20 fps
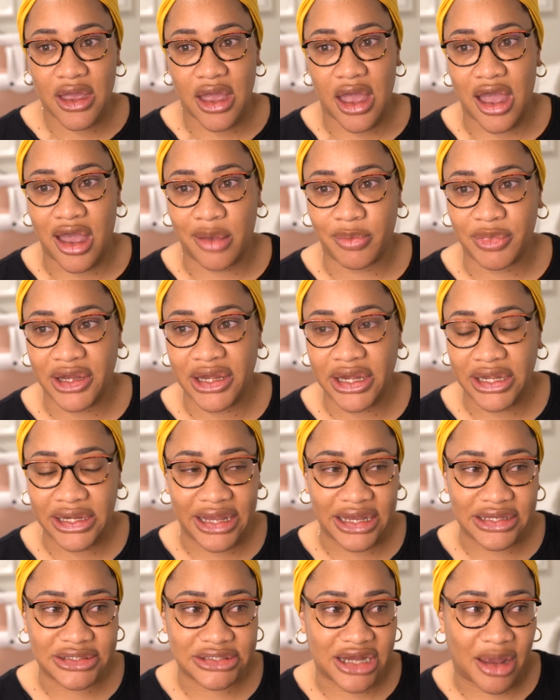They didn't
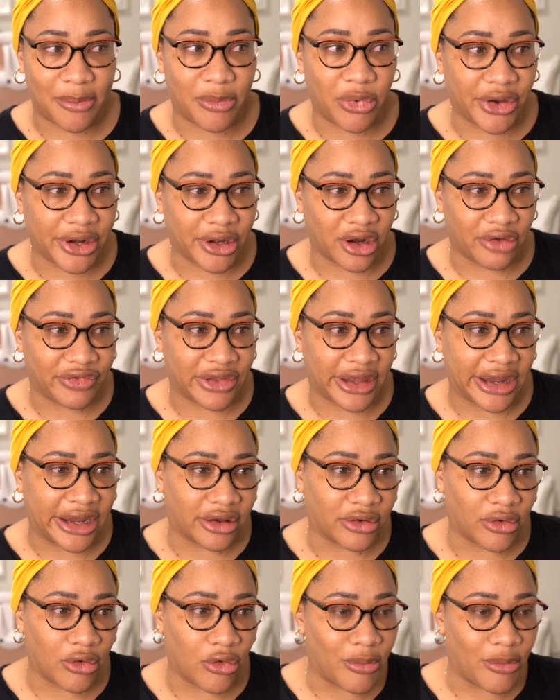get to that point of like,